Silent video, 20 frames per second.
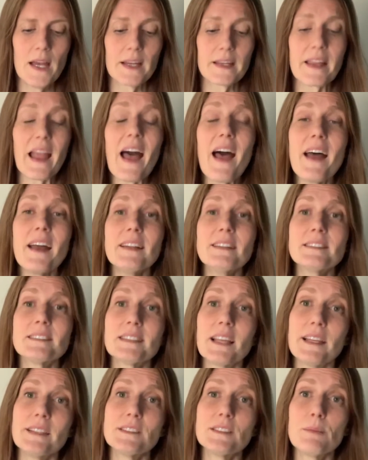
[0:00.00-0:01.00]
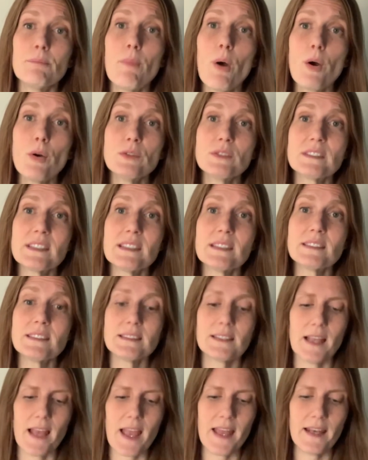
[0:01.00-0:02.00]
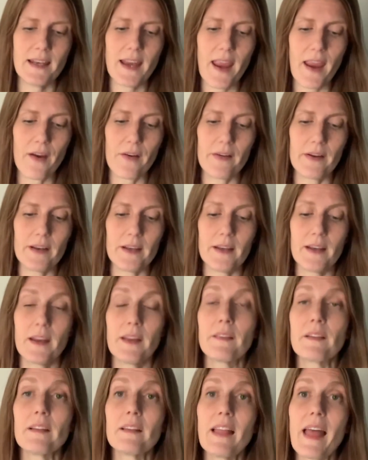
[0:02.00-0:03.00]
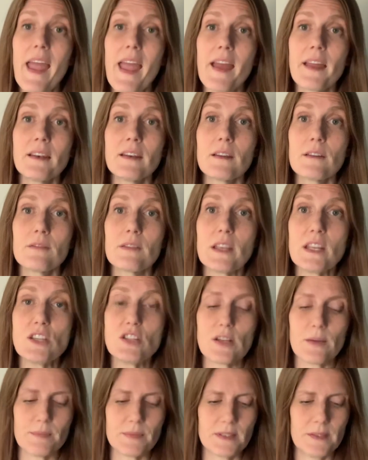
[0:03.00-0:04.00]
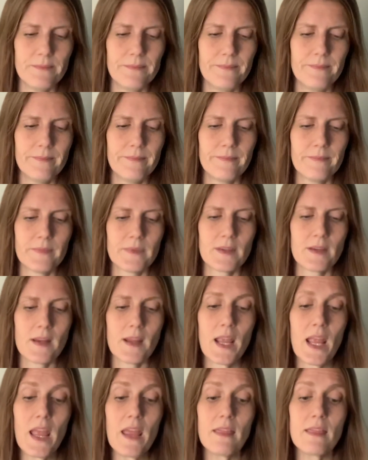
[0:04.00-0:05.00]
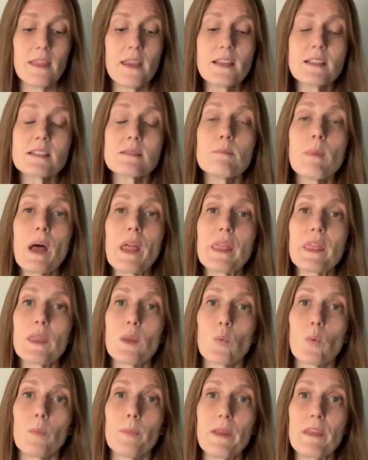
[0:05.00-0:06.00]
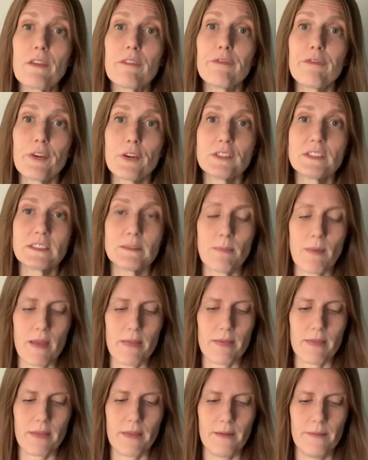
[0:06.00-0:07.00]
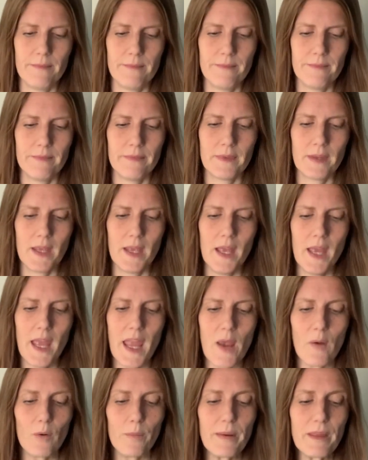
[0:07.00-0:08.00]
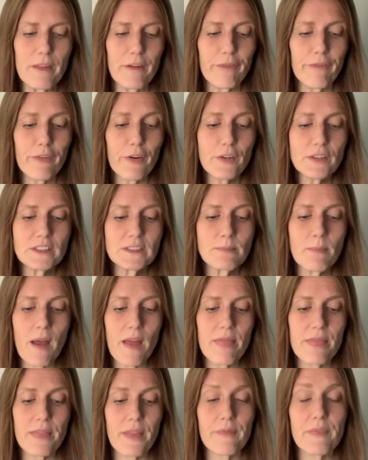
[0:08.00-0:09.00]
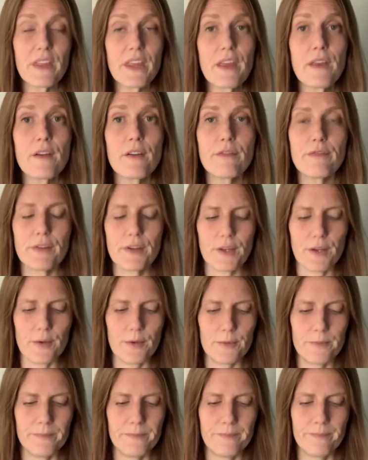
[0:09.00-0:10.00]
God said to Moses and Aaron in the land of Egypt, This month will be the first month. It will be the first month of the year for you.